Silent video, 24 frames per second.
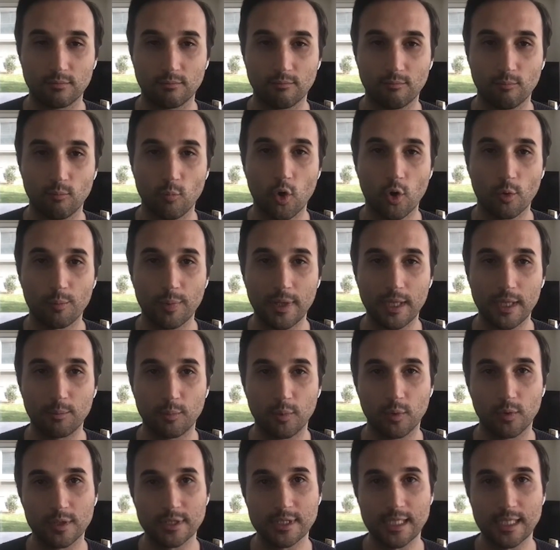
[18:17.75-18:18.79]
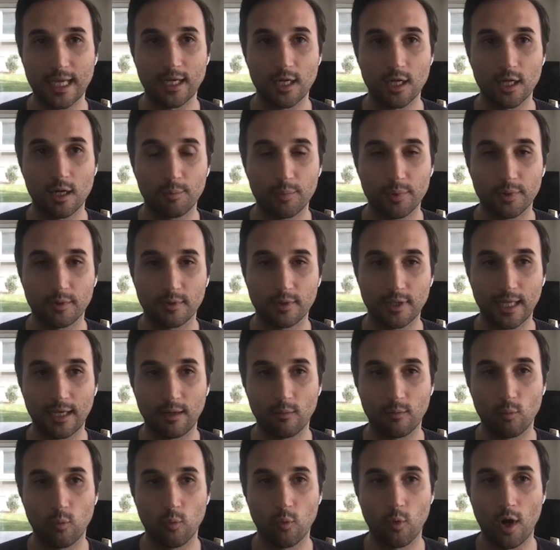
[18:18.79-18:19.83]
more people sign up
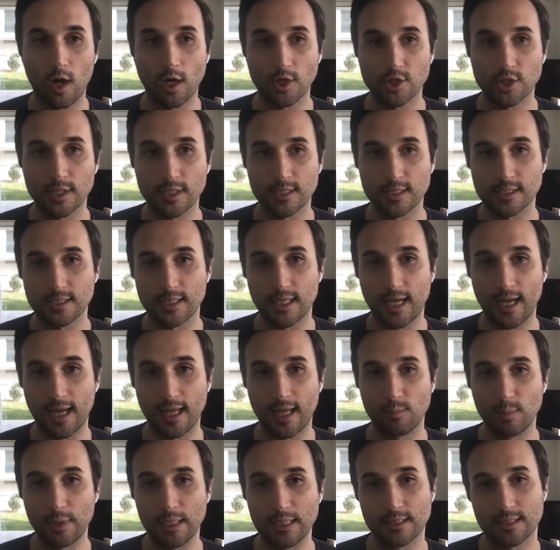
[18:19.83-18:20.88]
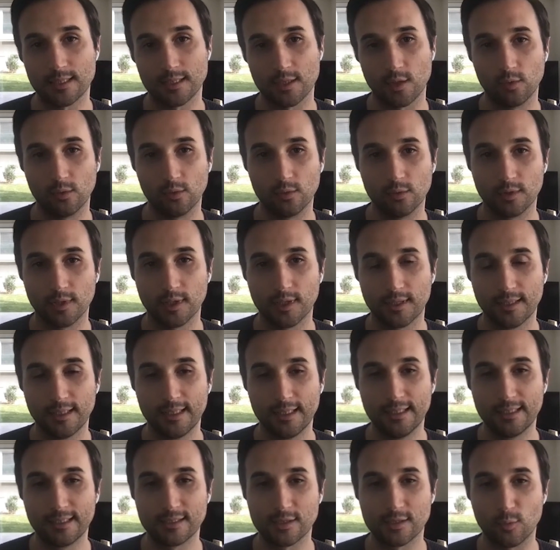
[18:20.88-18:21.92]
than watches that had been sold.
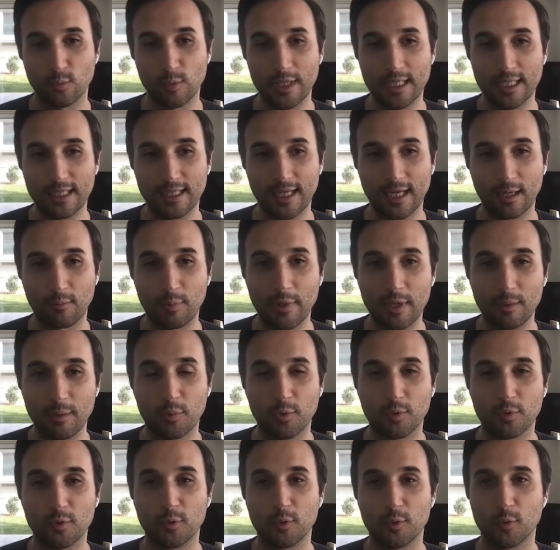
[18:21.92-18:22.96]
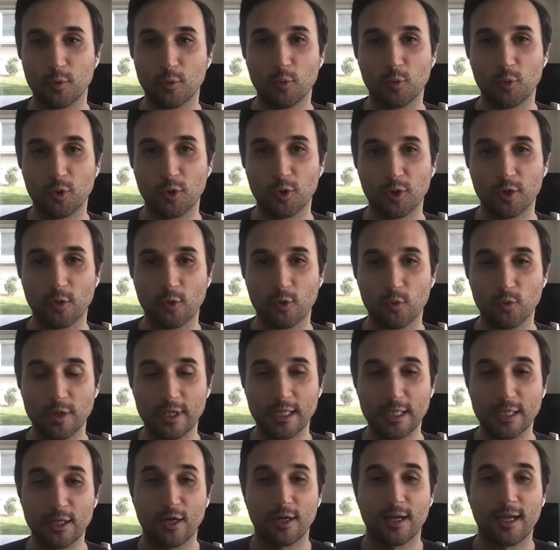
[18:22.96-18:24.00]
Mm. So hmm. meaning like people who were, who
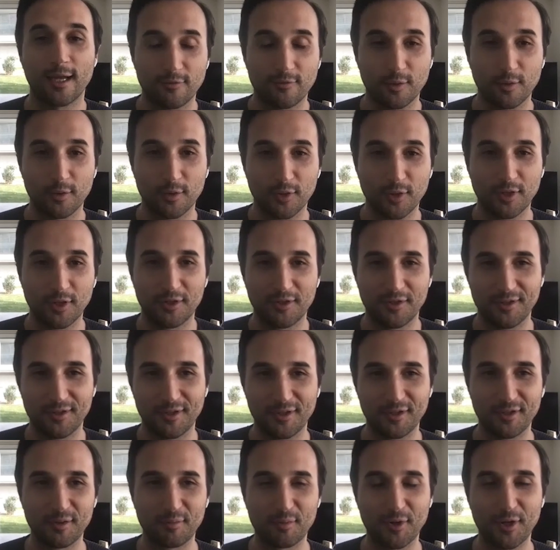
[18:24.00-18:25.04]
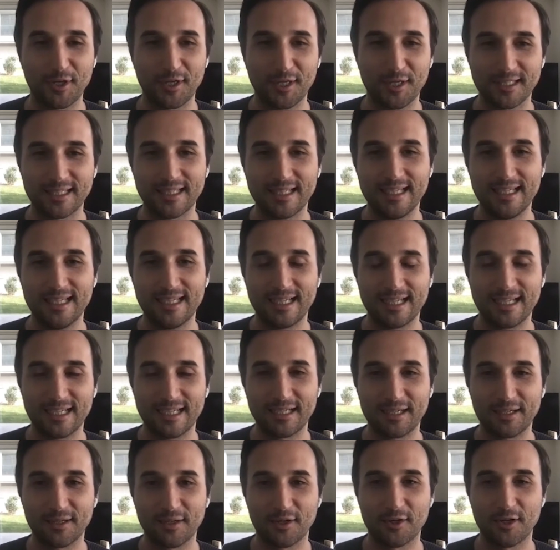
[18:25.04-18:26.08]
did not have the the, the product
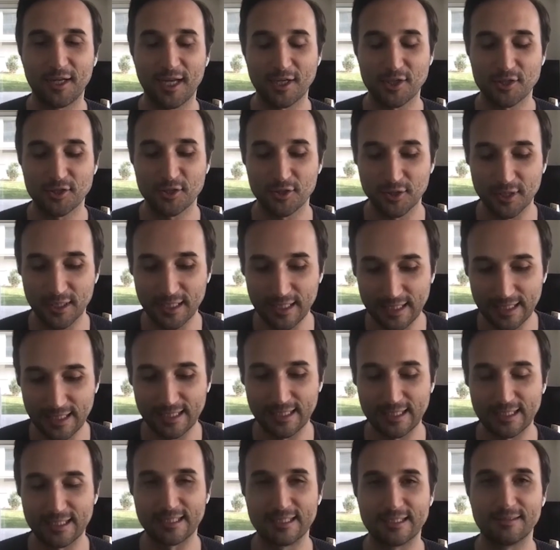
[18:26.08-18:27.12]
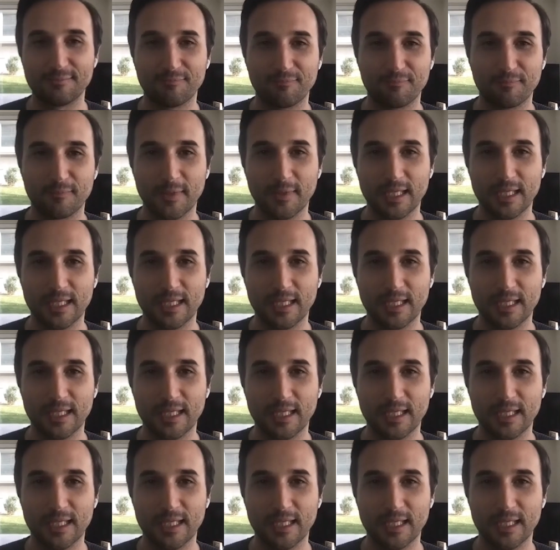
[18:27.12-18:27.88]
uh, could actually uh, um,